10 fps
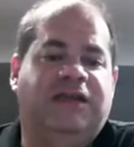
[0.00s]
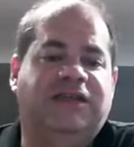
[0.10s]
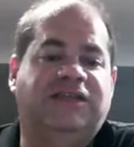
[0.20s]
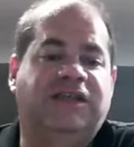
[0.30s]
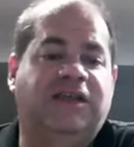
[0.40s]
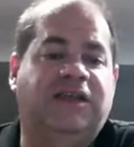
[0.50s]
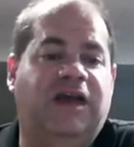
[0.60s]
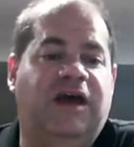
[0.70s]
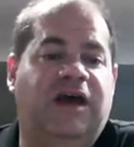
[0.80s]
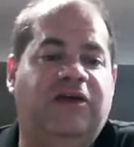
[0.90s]
to see
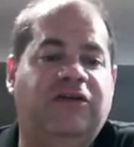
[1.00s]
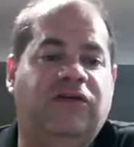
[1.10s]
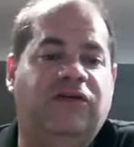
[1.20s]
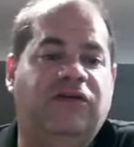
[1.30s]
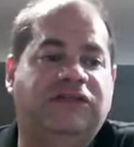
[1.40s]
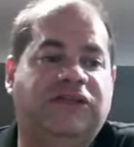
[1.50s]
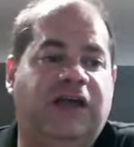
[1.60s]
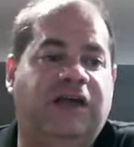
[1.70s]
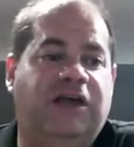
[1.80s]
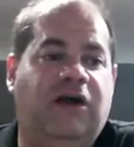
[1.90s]
uh, your new
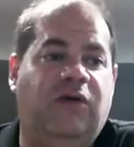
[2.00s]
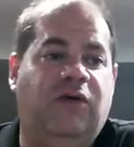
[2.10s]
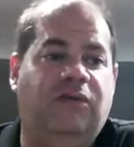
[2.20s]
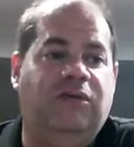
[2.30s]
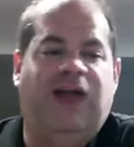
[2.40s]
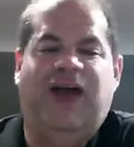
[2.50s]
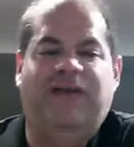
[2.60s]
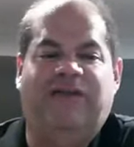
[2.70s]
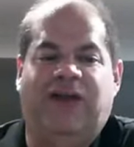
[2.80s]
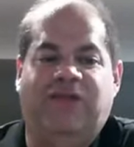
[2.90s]
site go
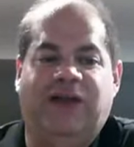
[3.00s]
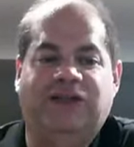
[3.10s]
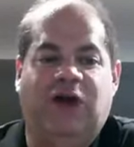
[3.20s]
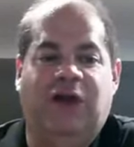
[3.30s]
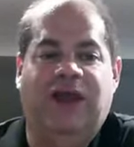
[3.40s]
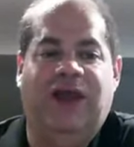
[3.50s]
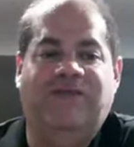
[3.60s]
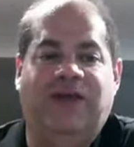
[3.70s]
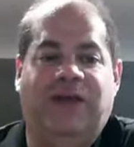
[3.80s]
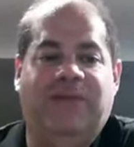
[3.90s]
live. I don't think it's gone
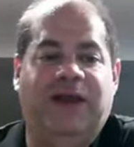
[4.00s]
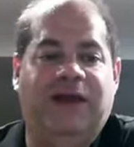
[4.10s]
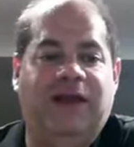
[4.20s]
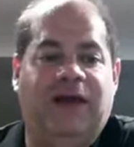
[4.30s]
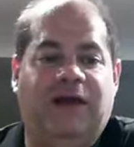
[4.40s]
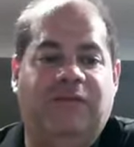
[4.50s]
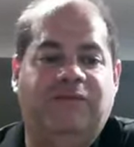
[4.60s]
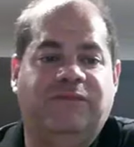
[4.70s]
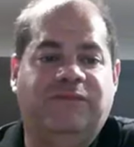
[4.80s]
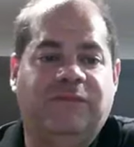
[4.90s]
live yet, but I,
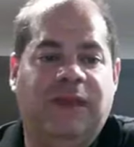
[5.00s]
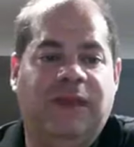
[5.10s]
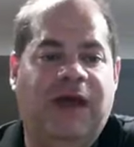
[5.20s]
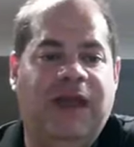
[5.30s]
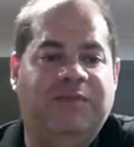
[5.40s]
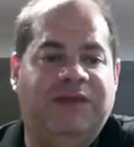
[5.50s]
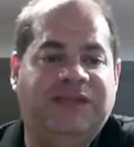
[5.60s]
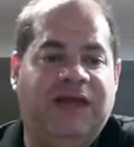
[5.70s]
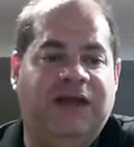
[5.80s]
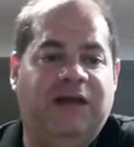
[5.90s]
um, I am
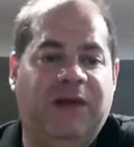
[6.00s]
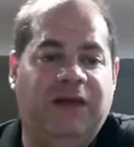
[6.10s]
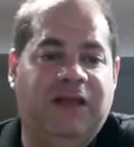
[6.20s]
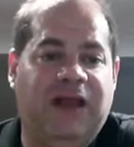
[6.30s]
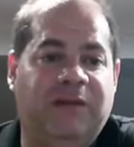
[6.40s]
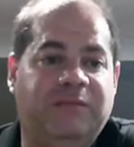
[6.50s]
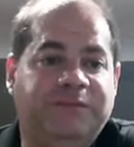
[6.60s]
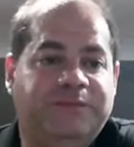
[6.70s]
excited about that.